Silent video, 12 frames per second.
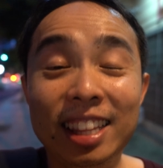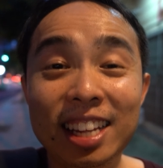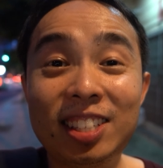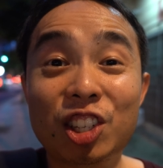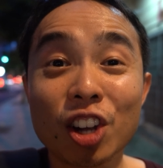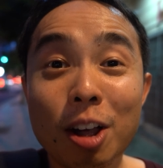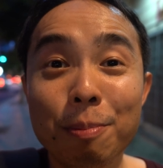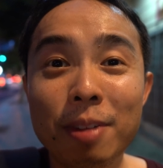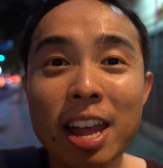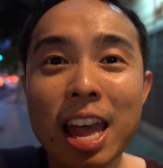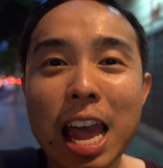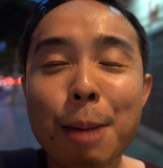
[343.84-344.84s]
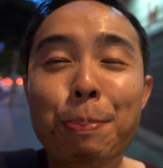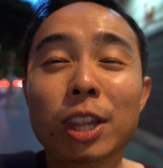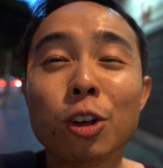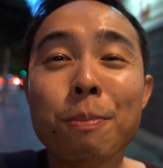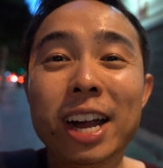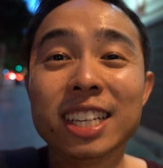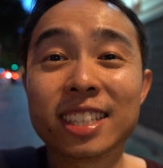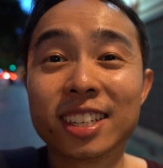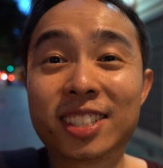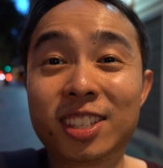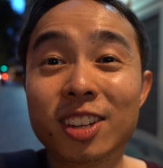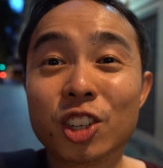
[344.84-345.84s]
this shop
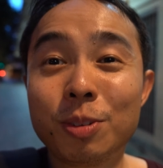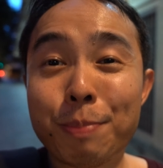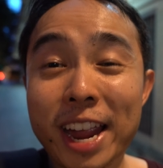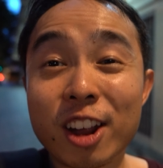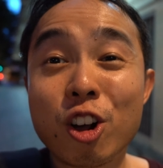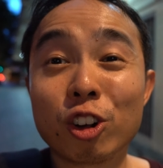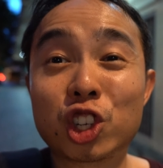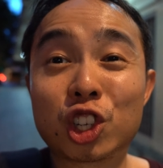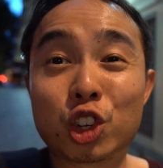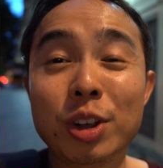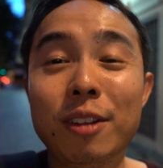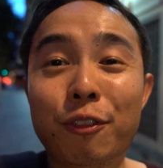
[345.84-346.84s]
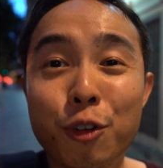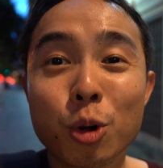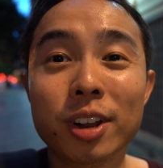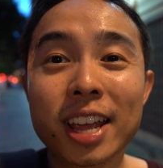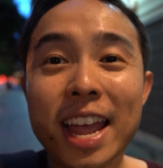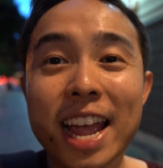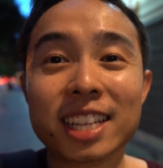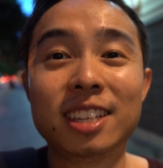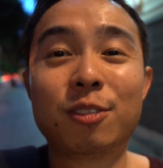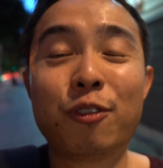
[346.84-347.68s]
epitomizes Bangkok street food as its